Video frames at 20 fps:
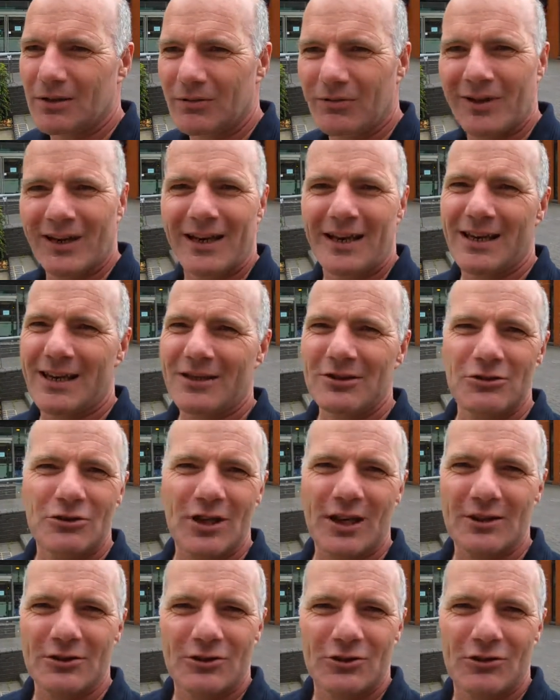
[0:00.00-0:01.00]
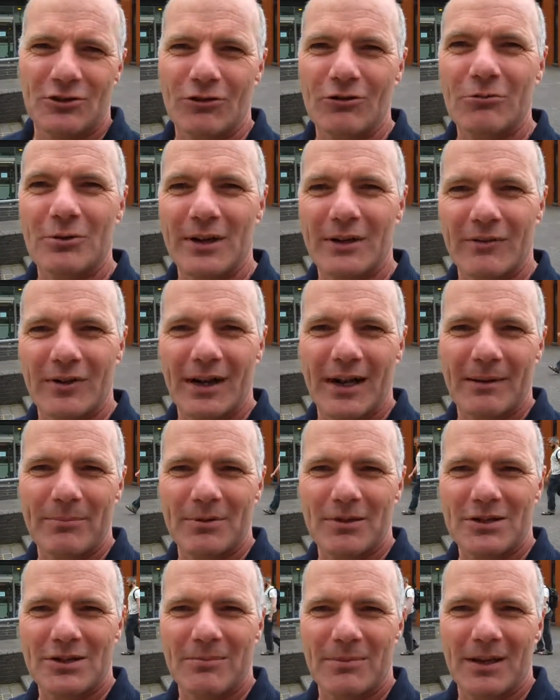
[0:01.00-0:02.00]
flickiest gesture or whatever it
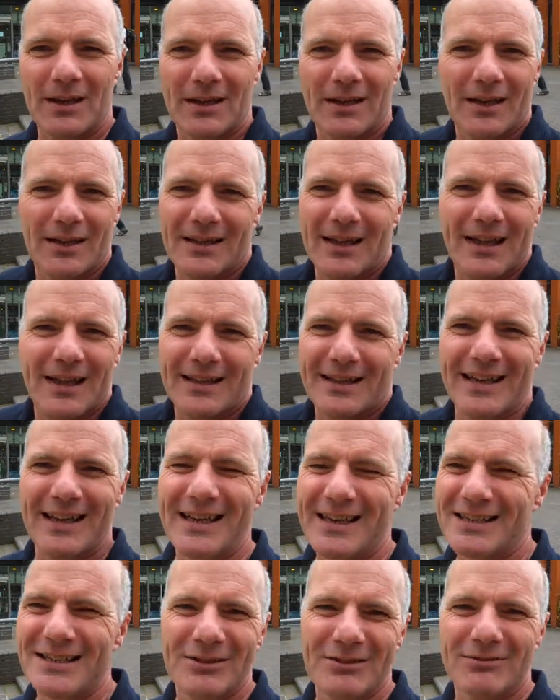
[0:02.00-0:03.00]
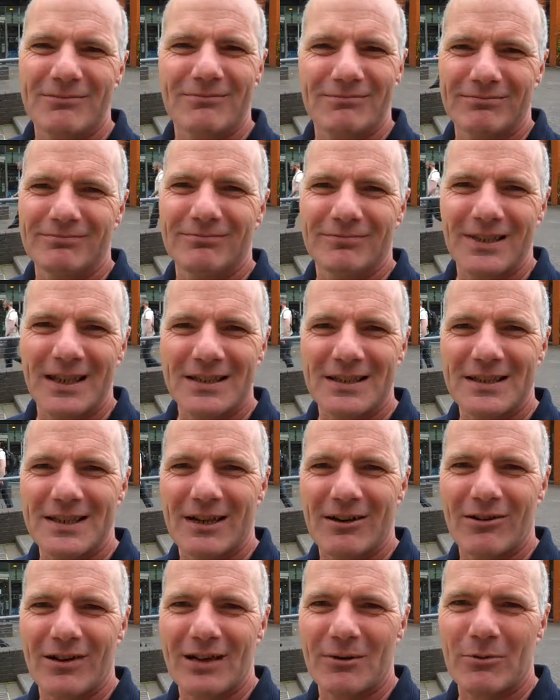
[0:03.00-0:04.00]
happens to be, and that isn't
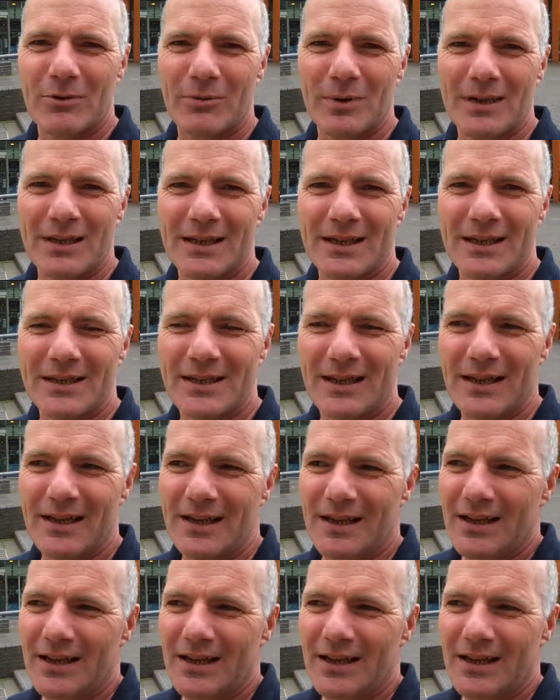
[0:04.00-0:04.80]
necessarily what we need.